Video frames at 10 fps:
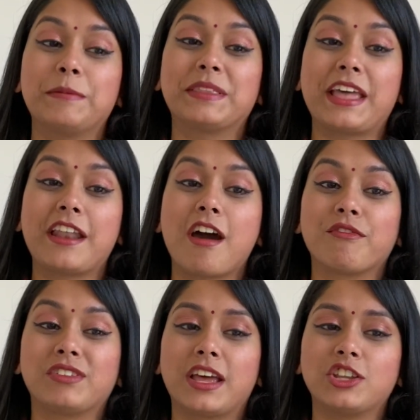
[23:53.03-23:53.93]
but then
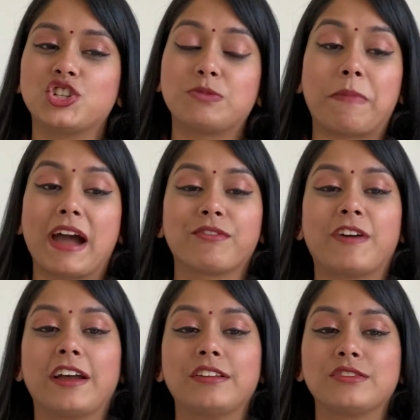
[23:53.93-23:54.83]
after that it just
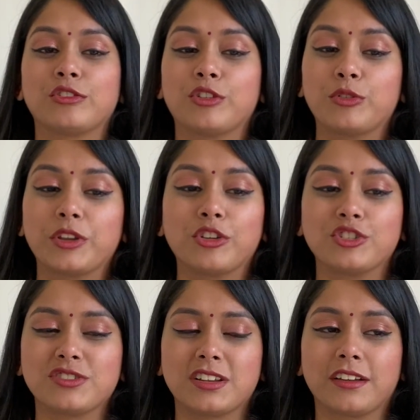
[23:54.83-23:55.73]
backfires on you and you're
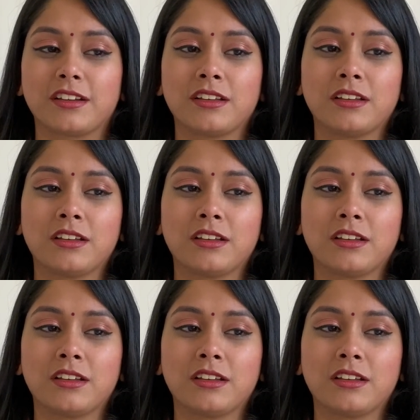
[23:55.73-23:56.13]
just like,